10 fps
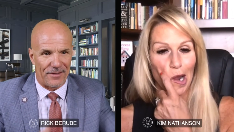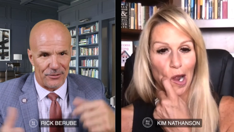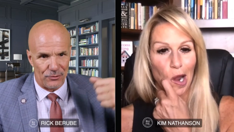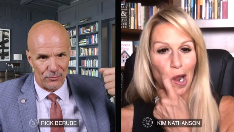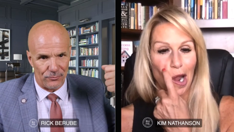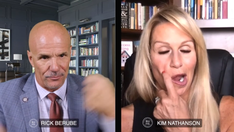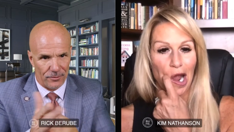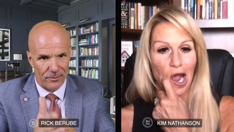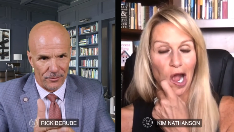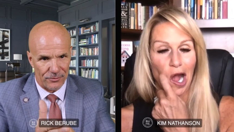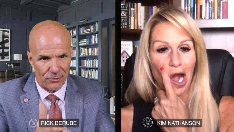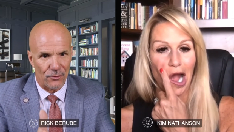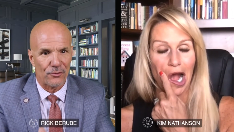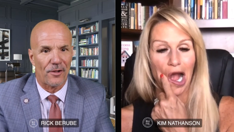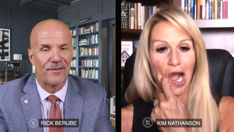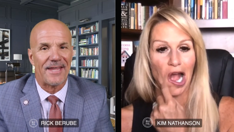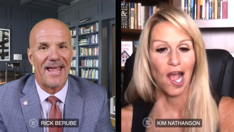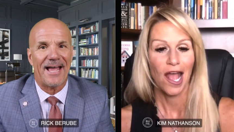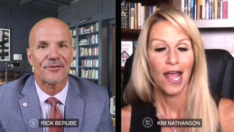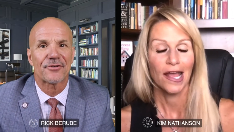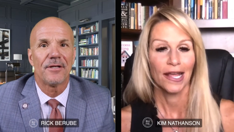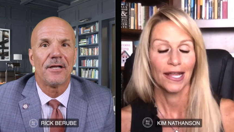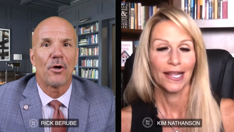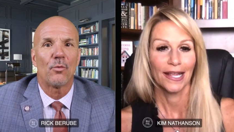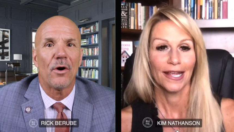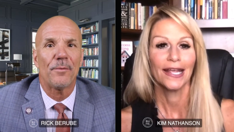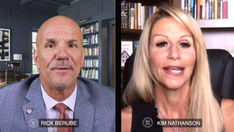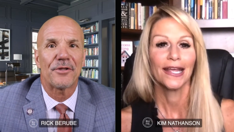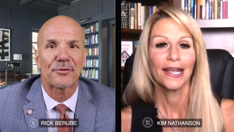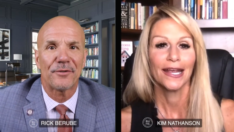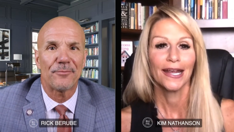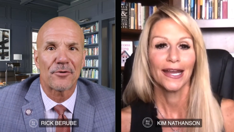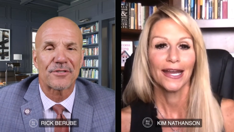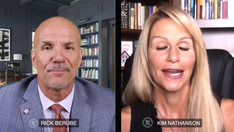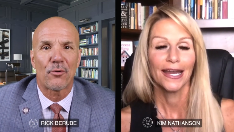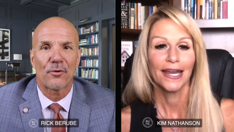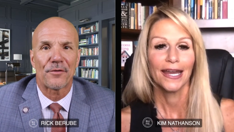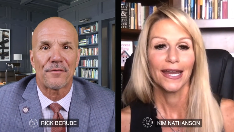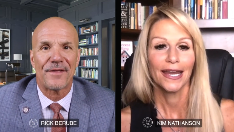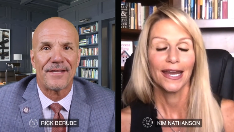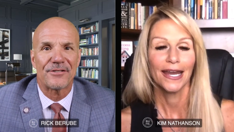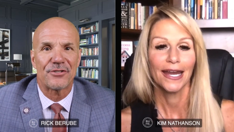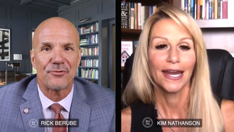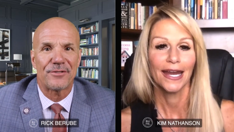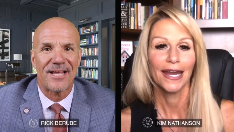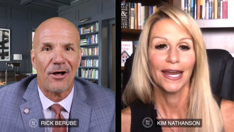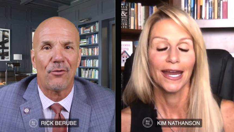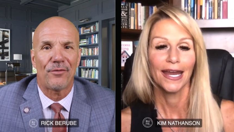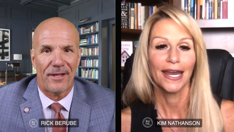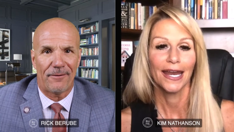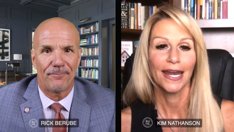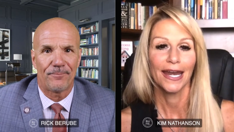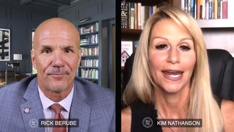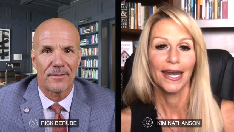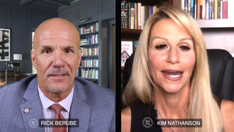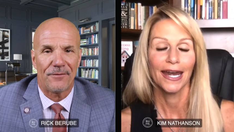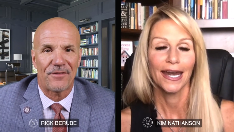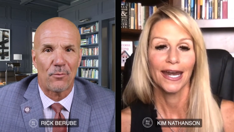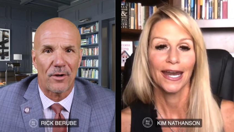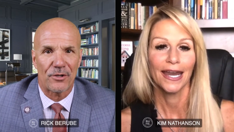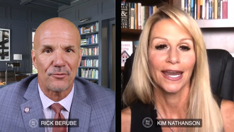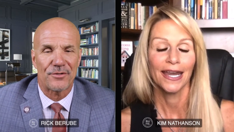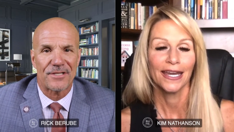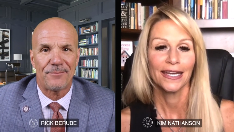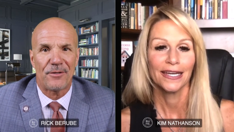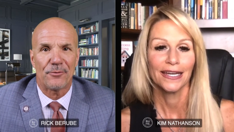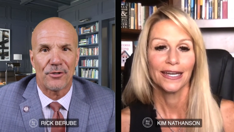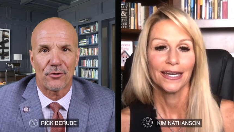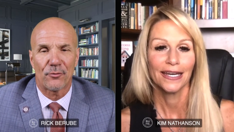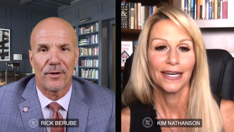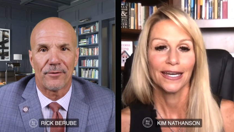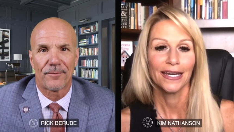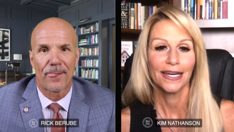Speaker 1: and then you turned on the gas. What would be the three most important things you tell them if they want to do the same thing with their career?